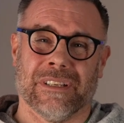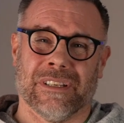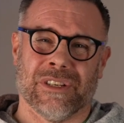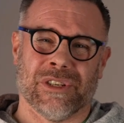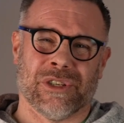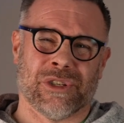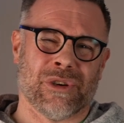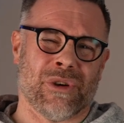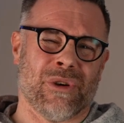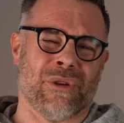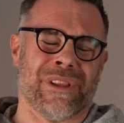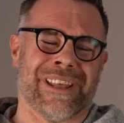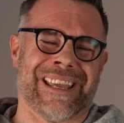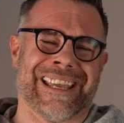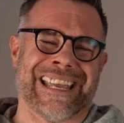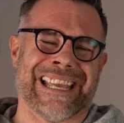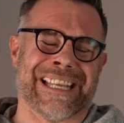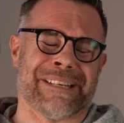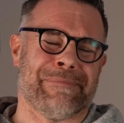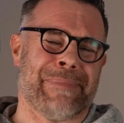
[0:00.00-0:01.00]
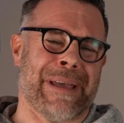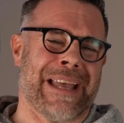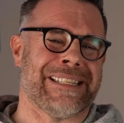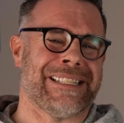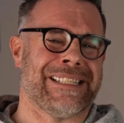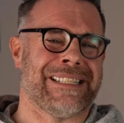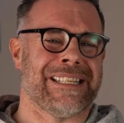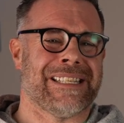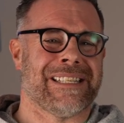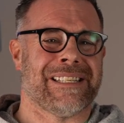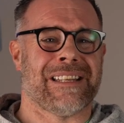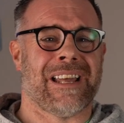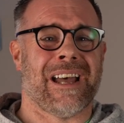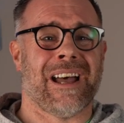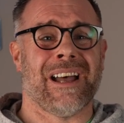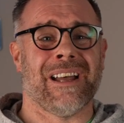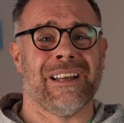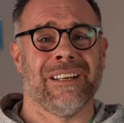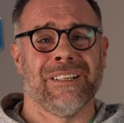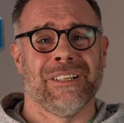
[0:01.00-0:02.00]
Surely it's better to
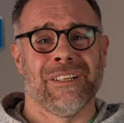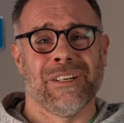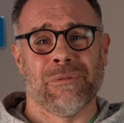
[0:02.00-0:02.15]
start